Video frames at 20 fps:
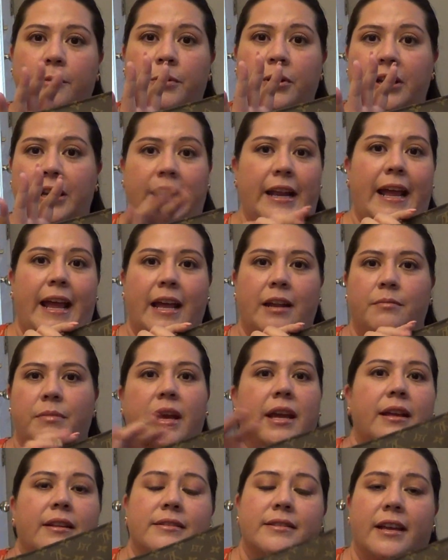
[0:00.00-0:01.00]
you're putting a
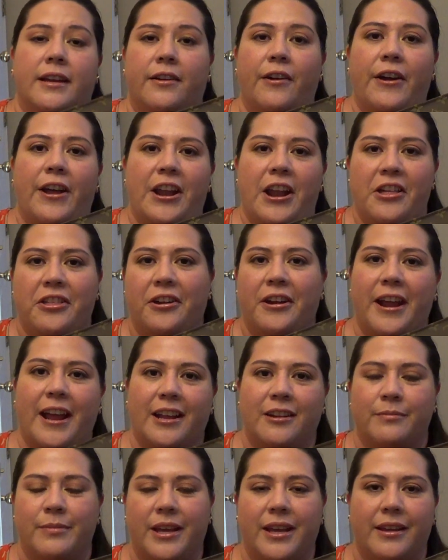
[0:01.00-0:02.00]
handbag inside of another
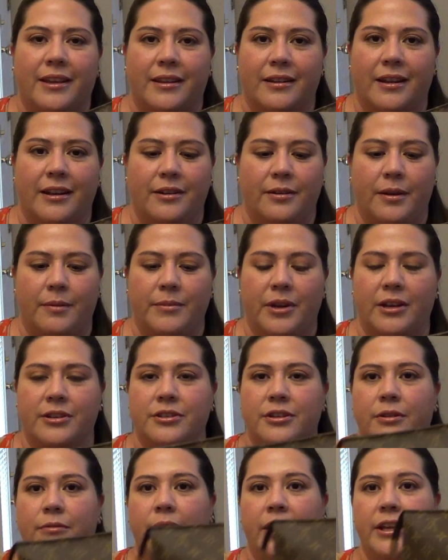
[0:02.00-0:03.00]
handbag, and I'm
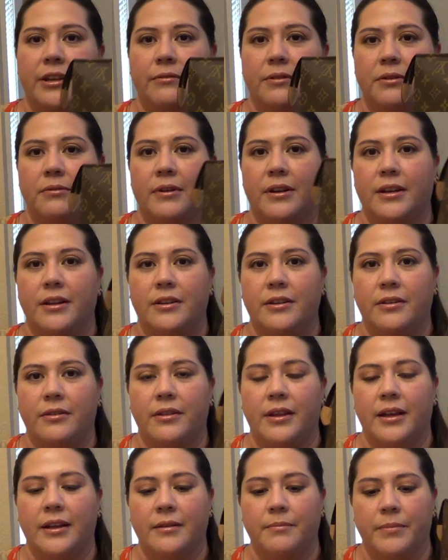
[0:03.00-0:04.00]
not sure why you would want to
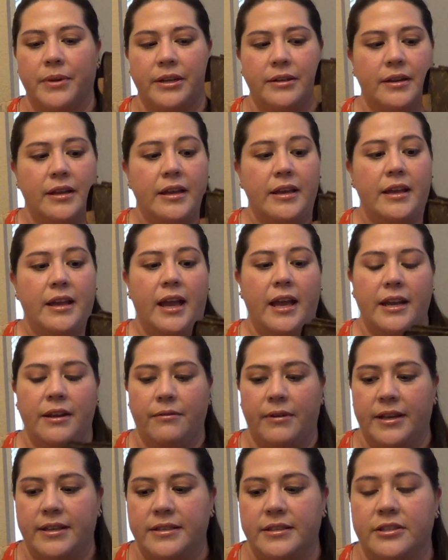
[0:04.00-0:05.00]
do that. But
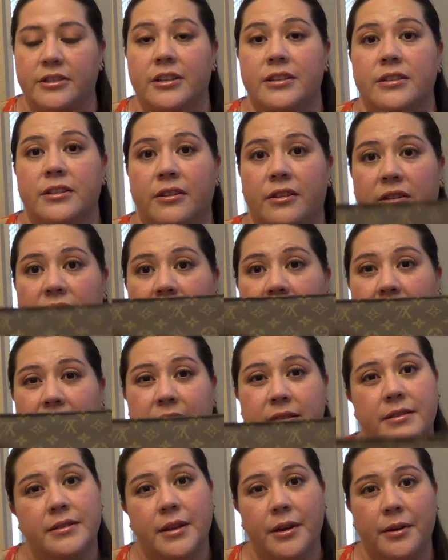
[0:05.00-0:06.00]
anyways, just so you
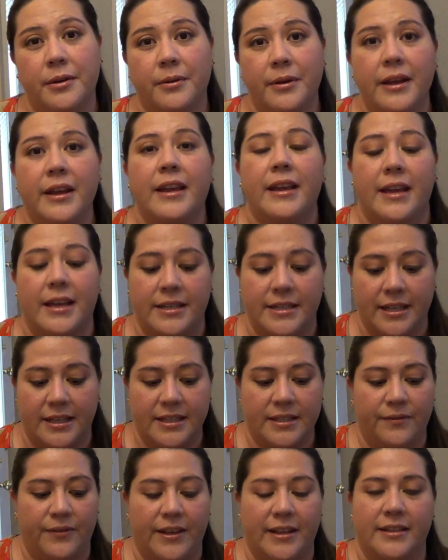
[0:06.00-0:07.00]
guys know, it
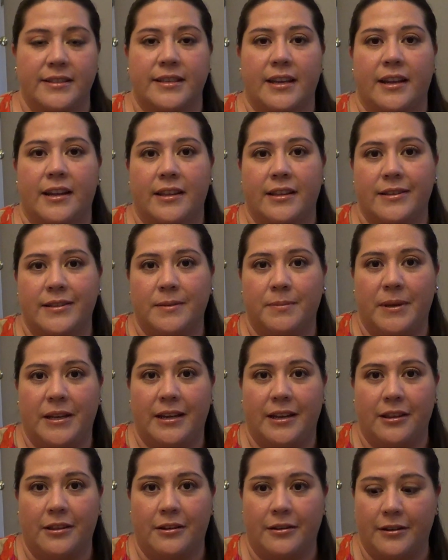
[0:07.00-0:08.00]
does fit inside of the
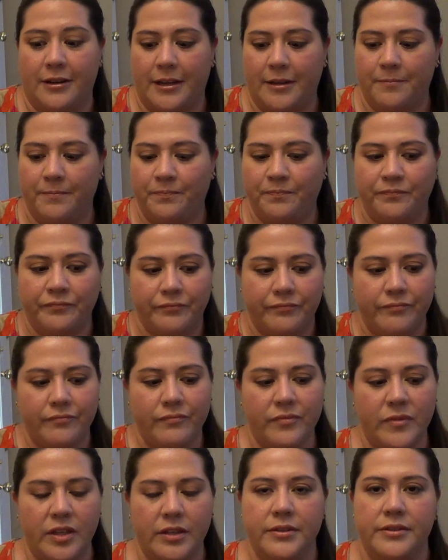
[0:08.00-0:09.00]
Speedy 30.
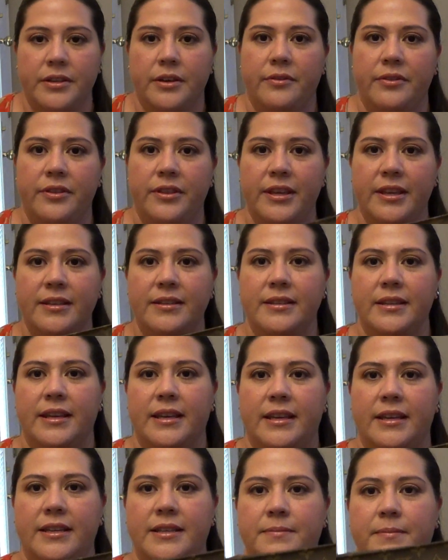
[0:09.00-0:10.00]
So
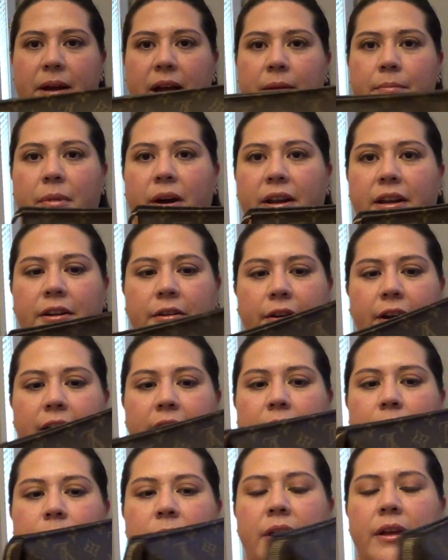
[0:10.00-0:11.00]
this is my
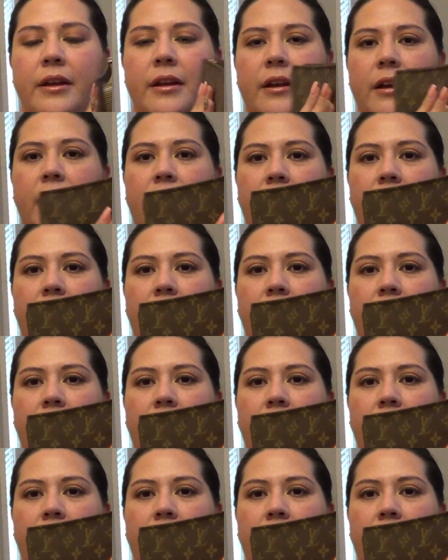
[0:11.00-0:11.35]
monogram